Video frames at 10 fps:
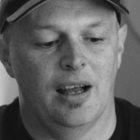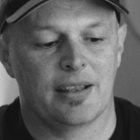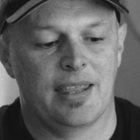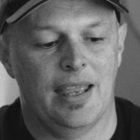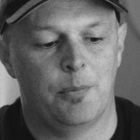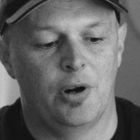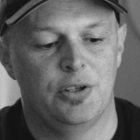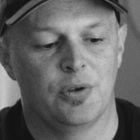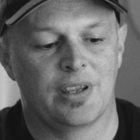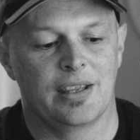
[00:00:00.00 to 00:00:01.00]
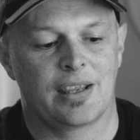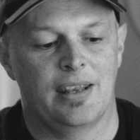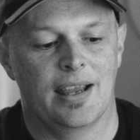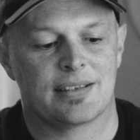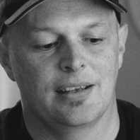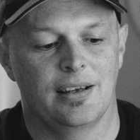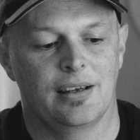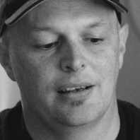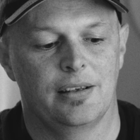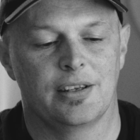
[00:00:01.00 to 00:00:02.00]
camera, you can connect
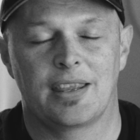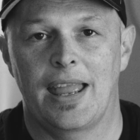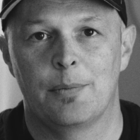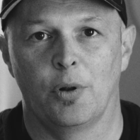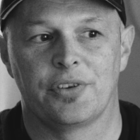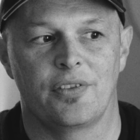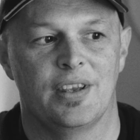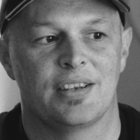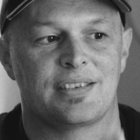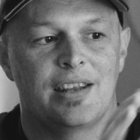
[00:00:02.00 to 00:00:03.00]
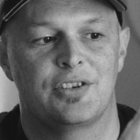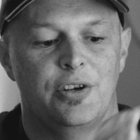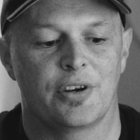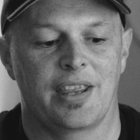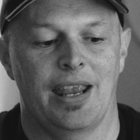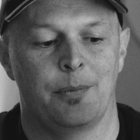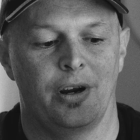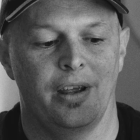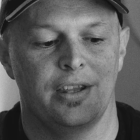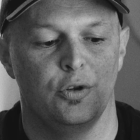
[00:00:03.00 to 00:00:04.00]
a cable to this and to your
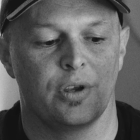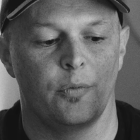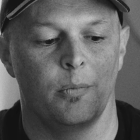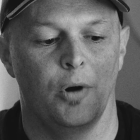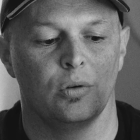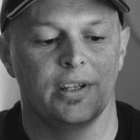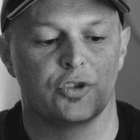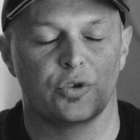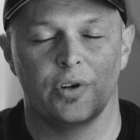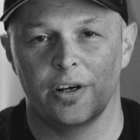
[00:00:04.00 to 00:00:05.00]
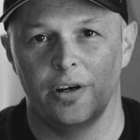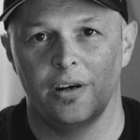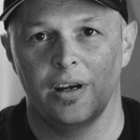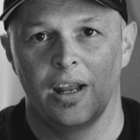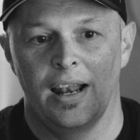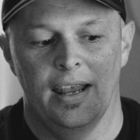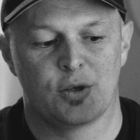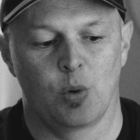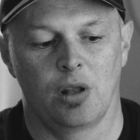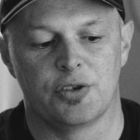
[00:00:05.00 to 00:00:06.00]
camera, and you can remotely trigger
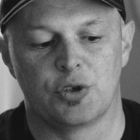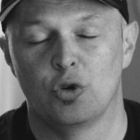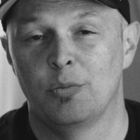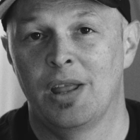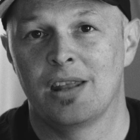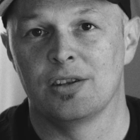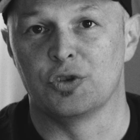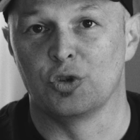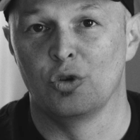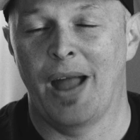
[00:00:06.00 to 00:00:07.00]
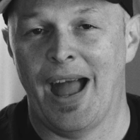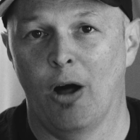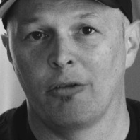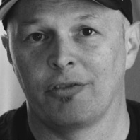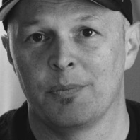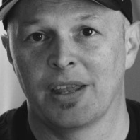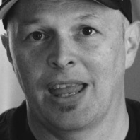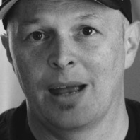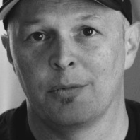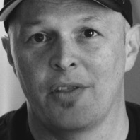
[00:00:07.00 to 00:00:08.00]
as well as zoom in and zoom out from the
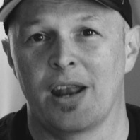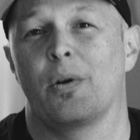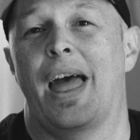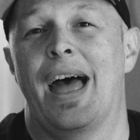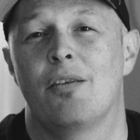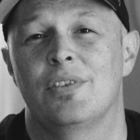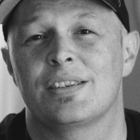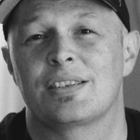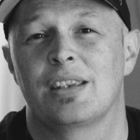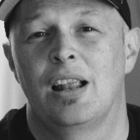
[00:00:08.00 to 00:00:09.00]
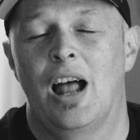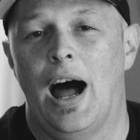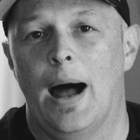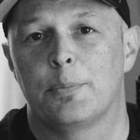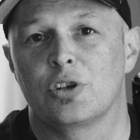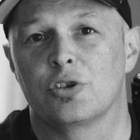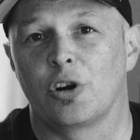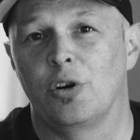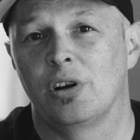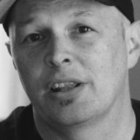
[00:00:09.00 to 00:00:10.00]
camera. They don't have this option
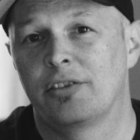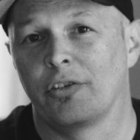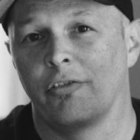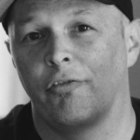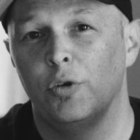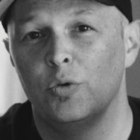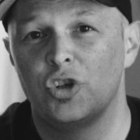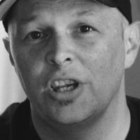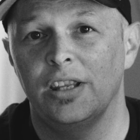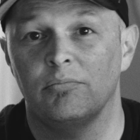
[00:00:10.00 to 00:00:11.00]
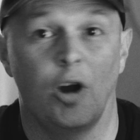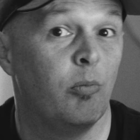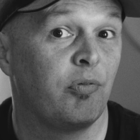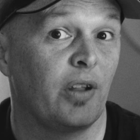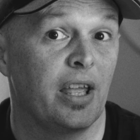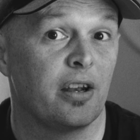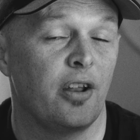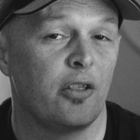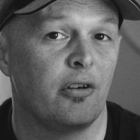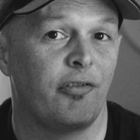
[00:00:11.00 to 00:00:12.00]
currently for Fuji. Hopefully in
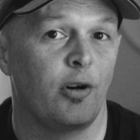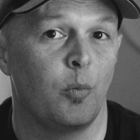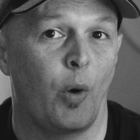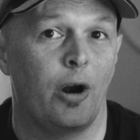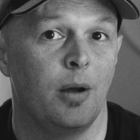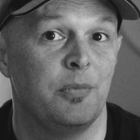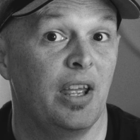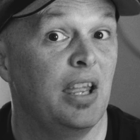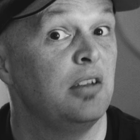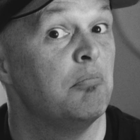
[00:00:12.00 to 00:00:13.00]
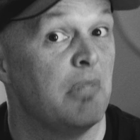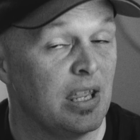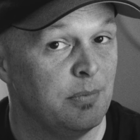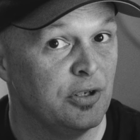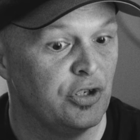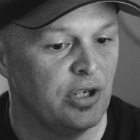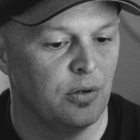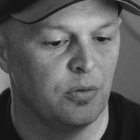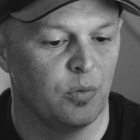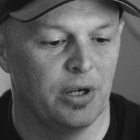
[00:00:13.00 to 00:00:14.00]
another firmware update, maybe
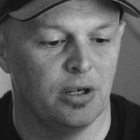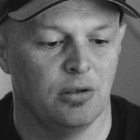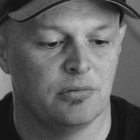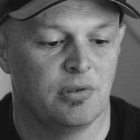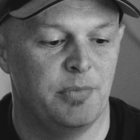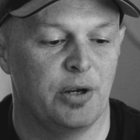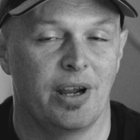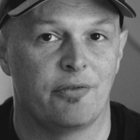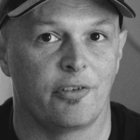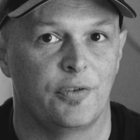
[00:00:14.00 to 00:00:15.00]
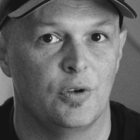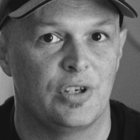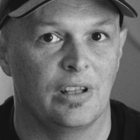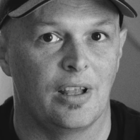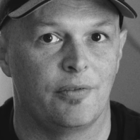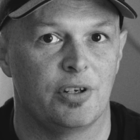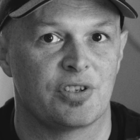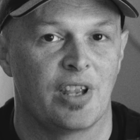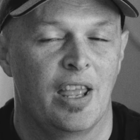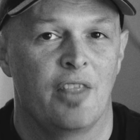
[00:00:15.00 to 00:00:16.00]
Zhiyun will. It'd be great for Fuji
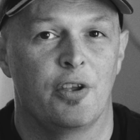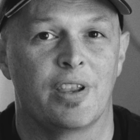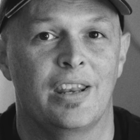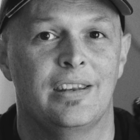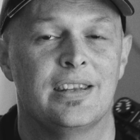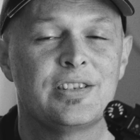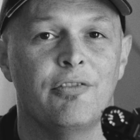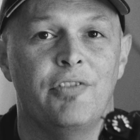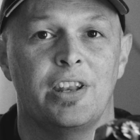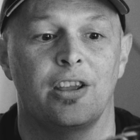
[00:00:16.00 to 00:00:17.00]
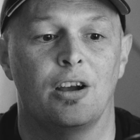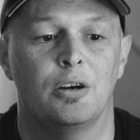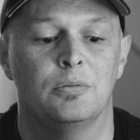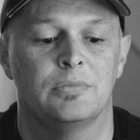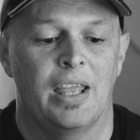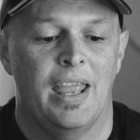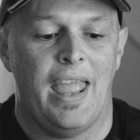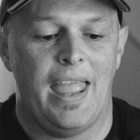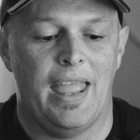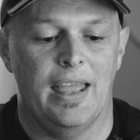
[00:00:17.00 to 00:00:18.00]
lovers. They're getting into video.
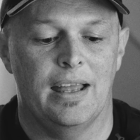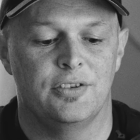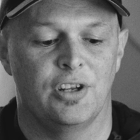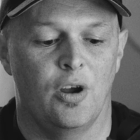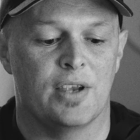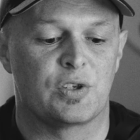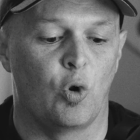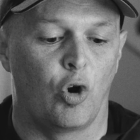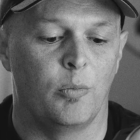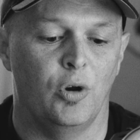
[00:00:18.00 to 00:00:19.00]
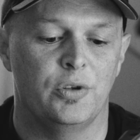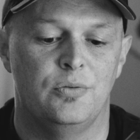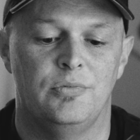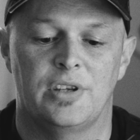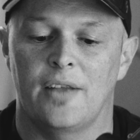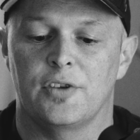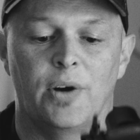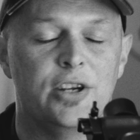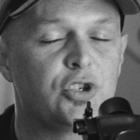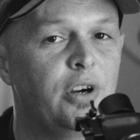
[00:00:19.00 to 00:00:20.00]
And as normal, you've got the
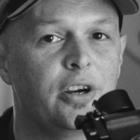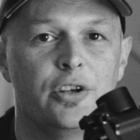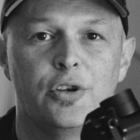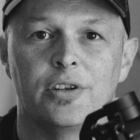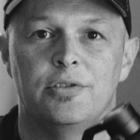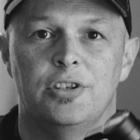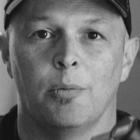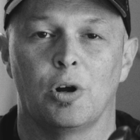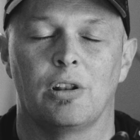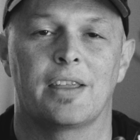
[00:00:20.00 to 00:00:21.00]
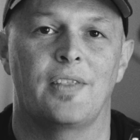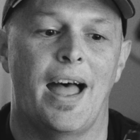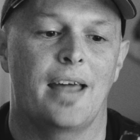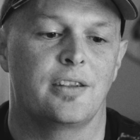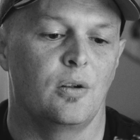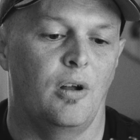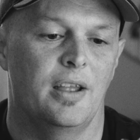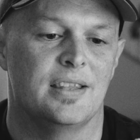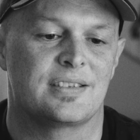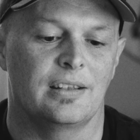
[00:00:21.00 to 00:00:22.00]
great trigger. You can double click that and it'll
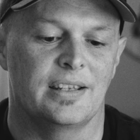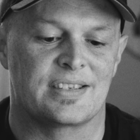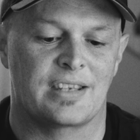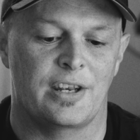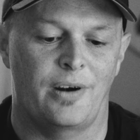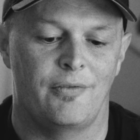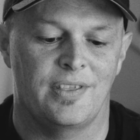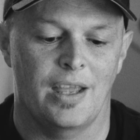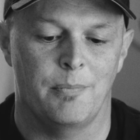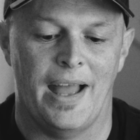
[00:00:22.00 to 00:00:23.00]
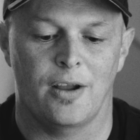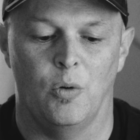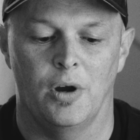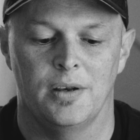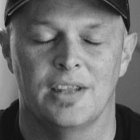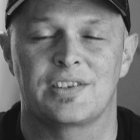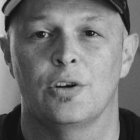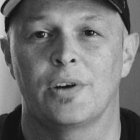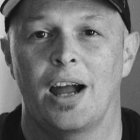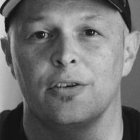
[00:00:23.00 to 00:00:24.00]
instantly center everything back on. It's
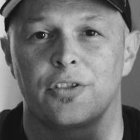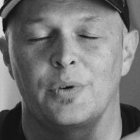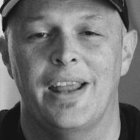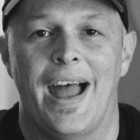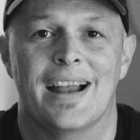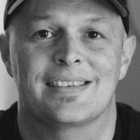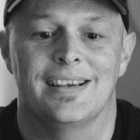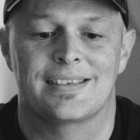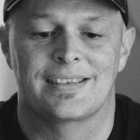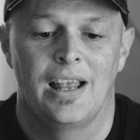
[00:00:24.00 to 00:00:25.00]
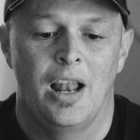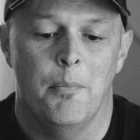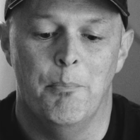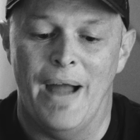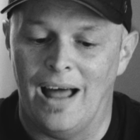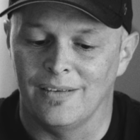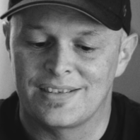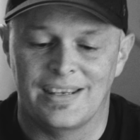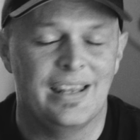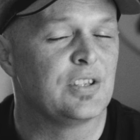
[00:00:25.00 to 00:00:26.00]
still got your 3-axis
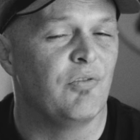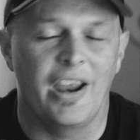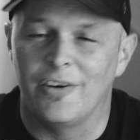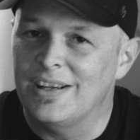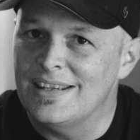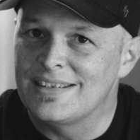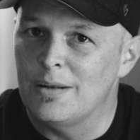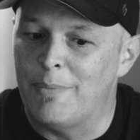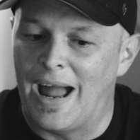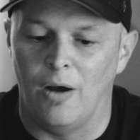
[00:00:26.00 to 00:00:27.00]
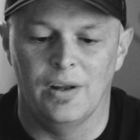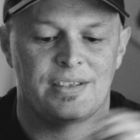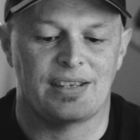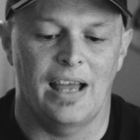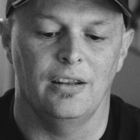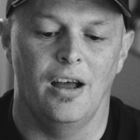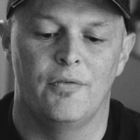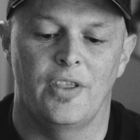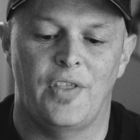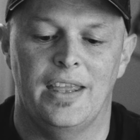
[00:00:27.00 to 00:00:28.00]
balancing. It's very easy to balance. I
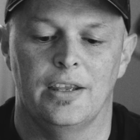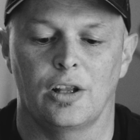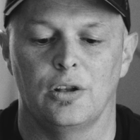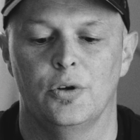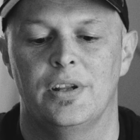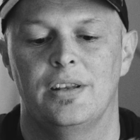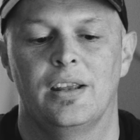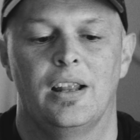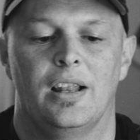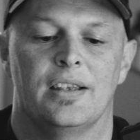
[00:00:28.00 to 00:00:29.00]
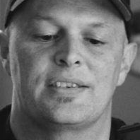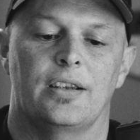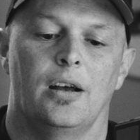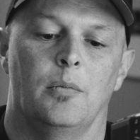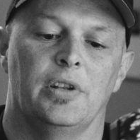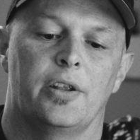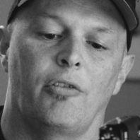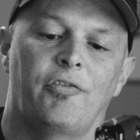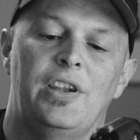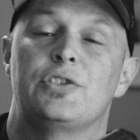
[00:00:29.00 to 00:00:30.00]
love that they included some little
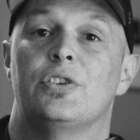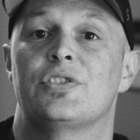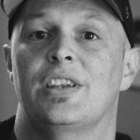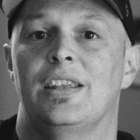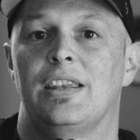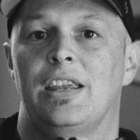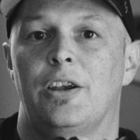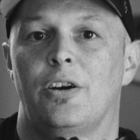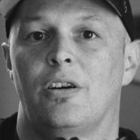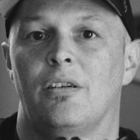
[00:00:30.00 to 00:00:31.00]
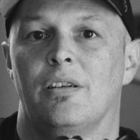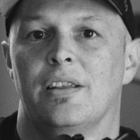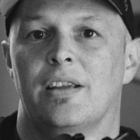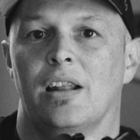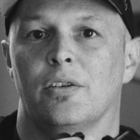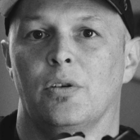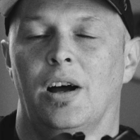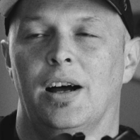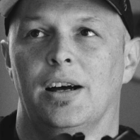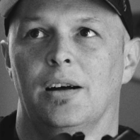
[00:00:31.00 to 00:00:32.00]
features in here. They got
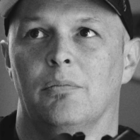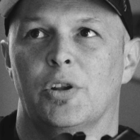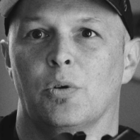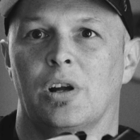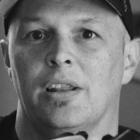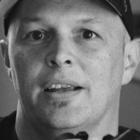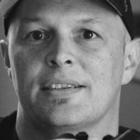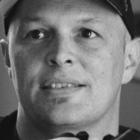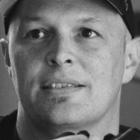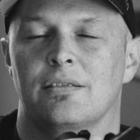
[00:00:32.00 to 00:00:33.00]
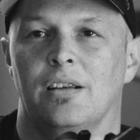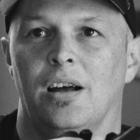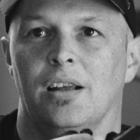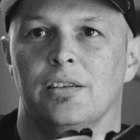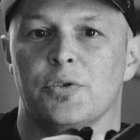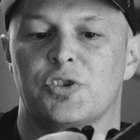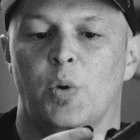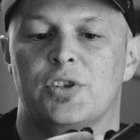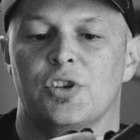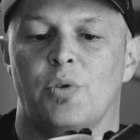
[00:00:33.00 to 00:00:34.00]
little clicks, little
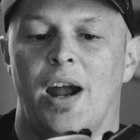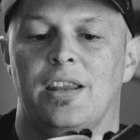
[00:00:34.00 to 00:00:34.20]
switches right